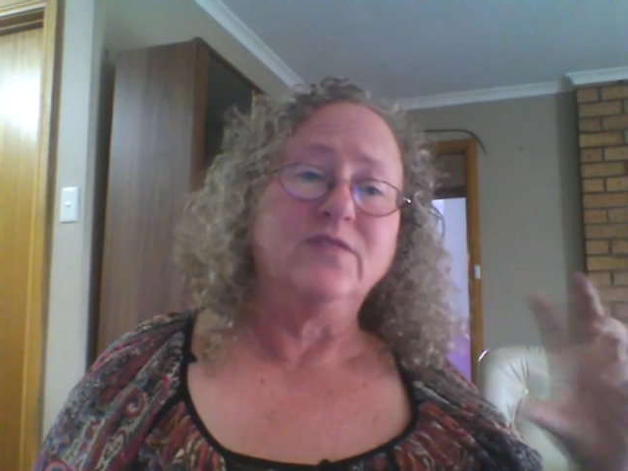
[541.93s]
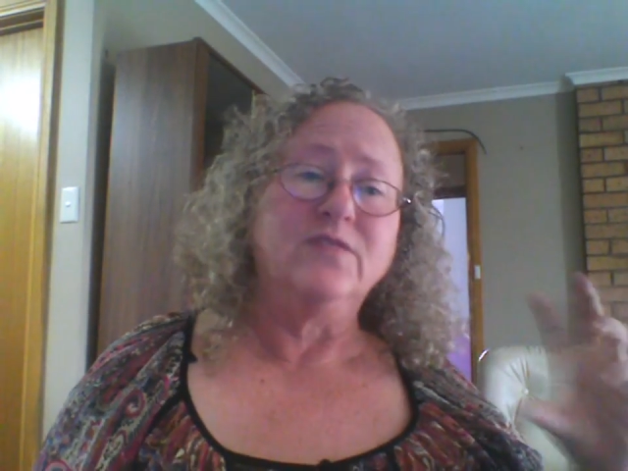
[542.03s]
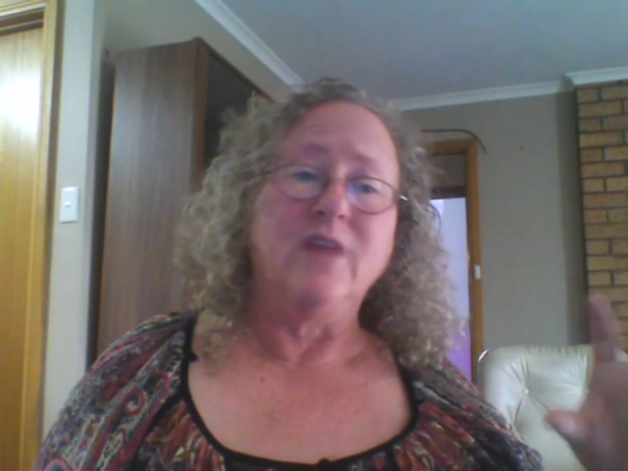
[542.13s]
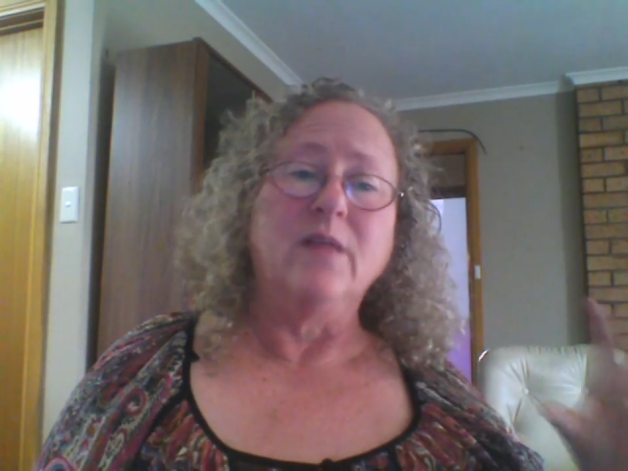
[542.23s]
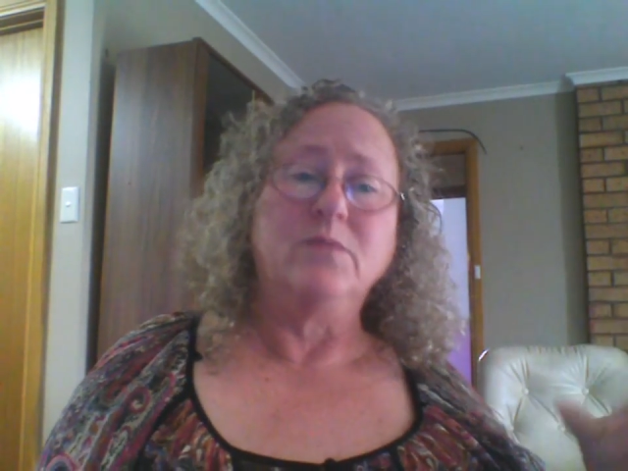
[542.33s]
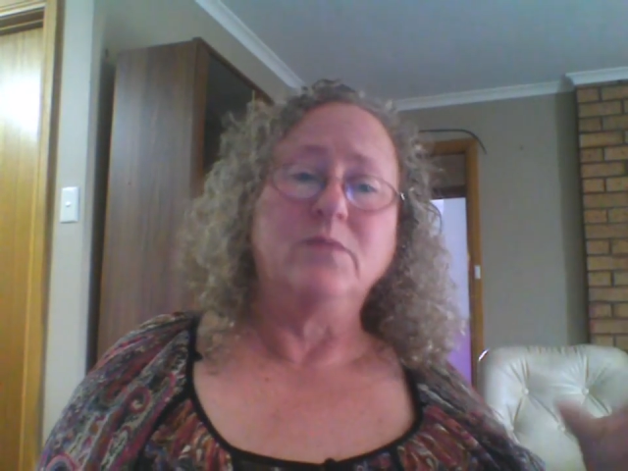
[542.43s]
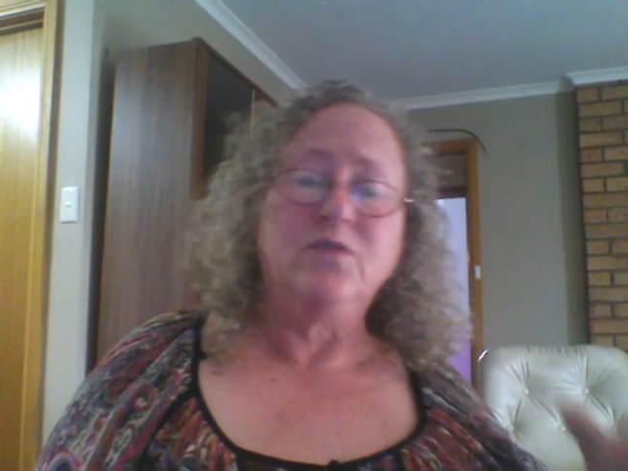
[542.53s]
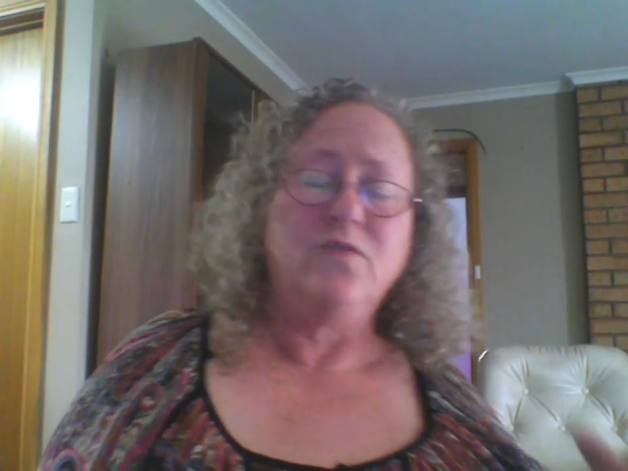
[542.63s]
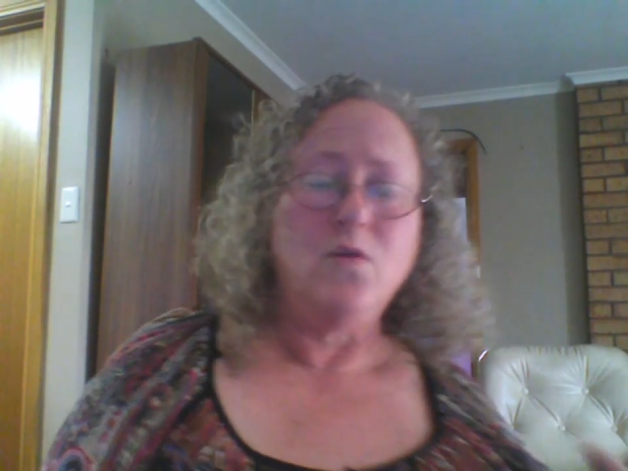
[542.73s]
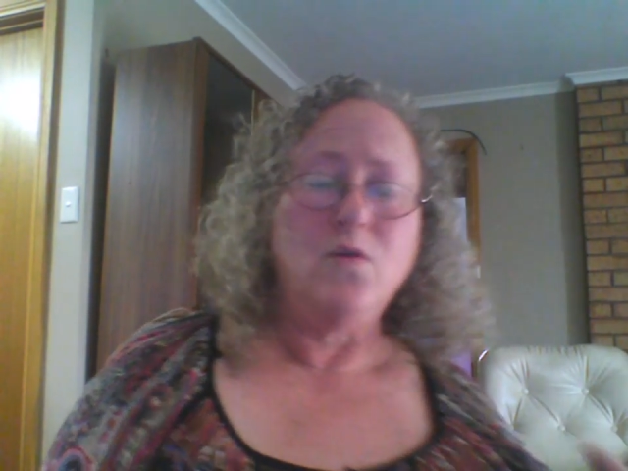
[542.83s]
developed
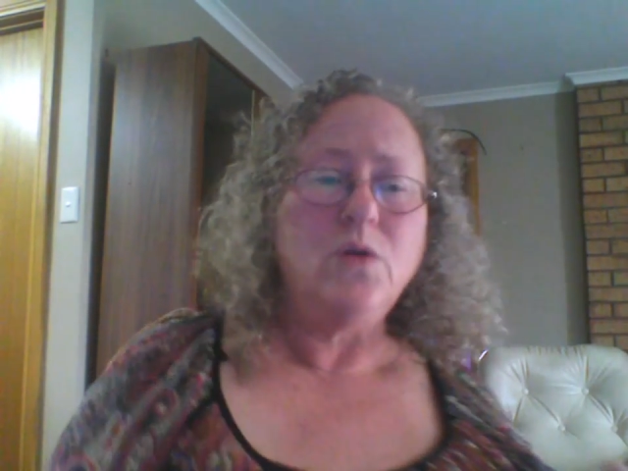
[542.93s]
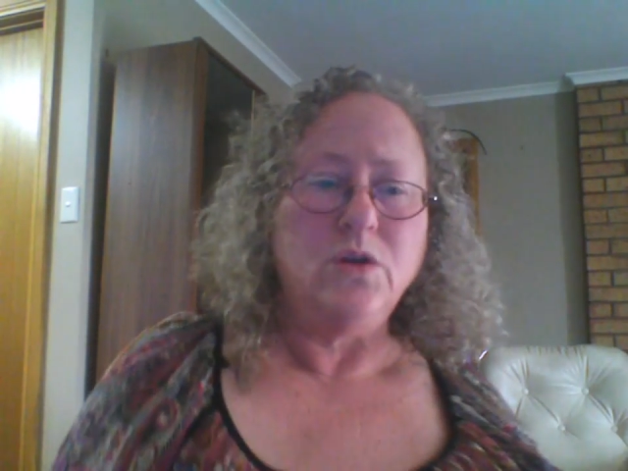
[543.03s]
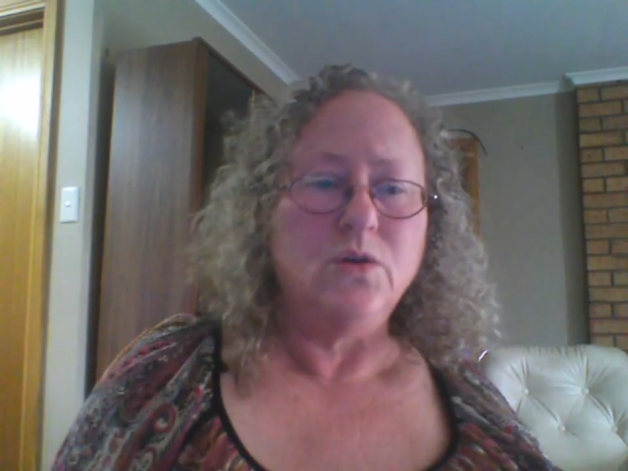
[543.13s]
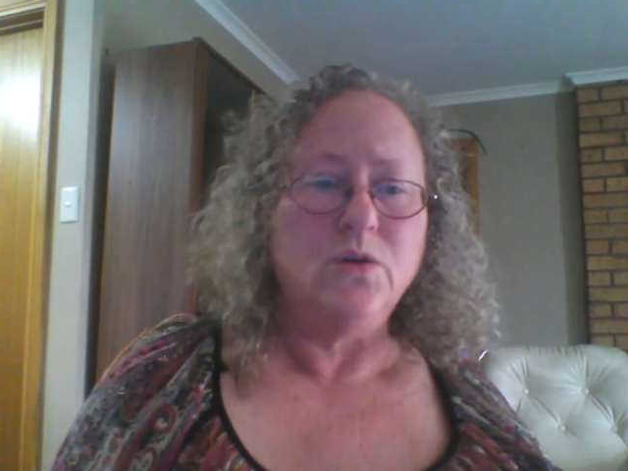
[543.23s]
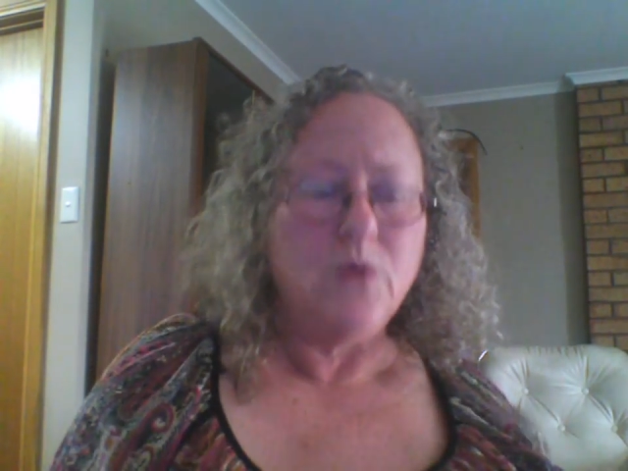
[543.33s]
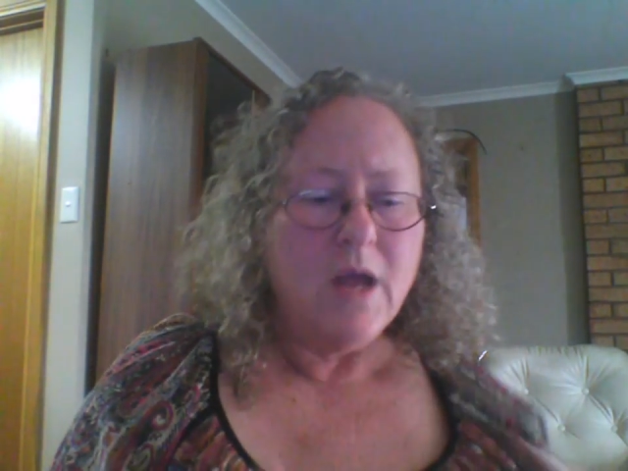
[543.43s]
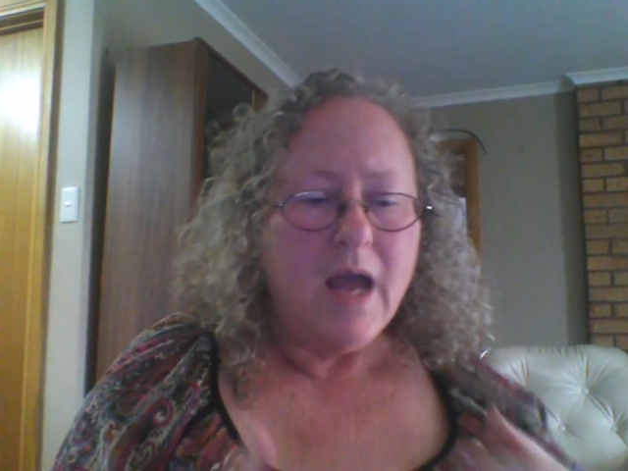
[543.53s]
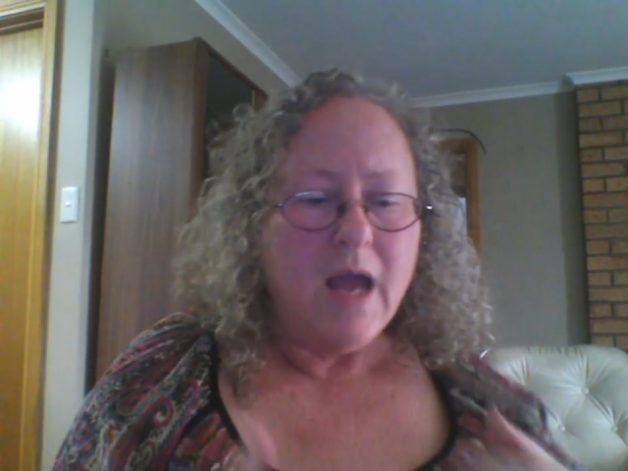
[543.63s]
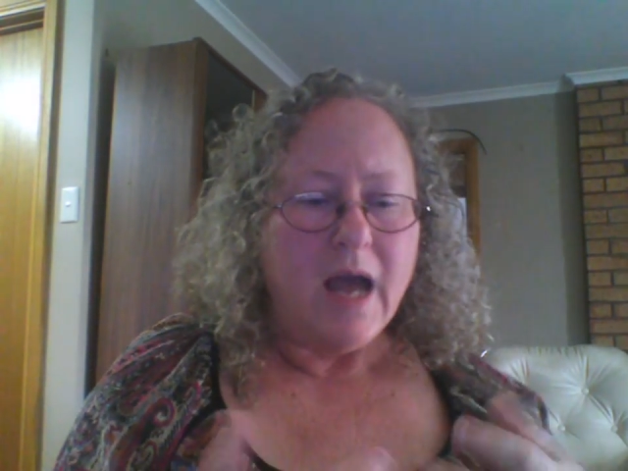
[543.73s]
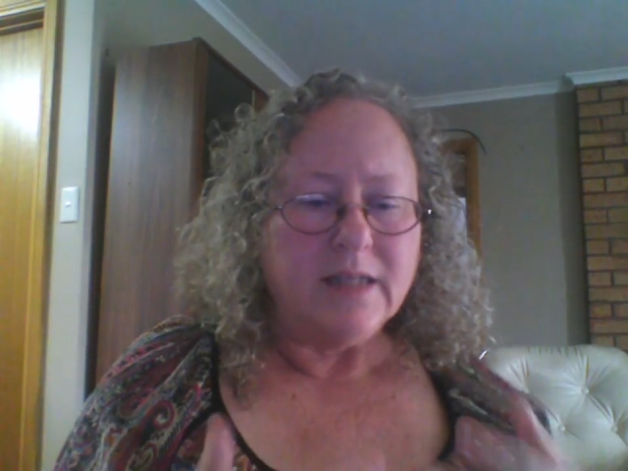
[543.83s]
for you,
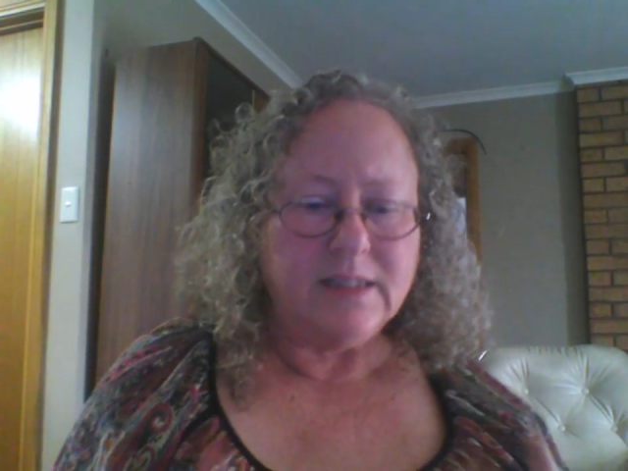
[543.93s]
a